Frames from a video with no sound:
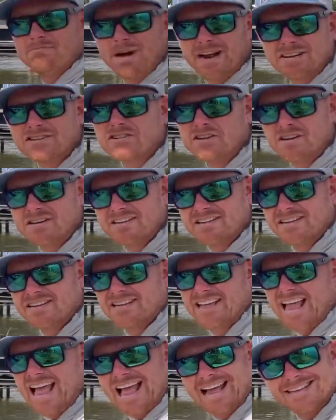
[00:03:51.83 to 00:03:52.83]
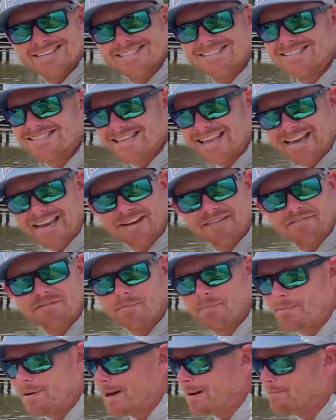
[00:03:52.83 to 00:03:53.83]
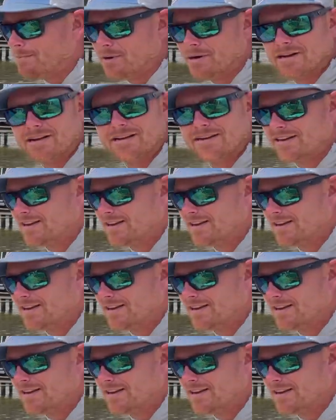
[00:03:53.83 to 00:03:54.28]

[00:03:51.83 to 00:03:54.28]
my truck has saved my butt.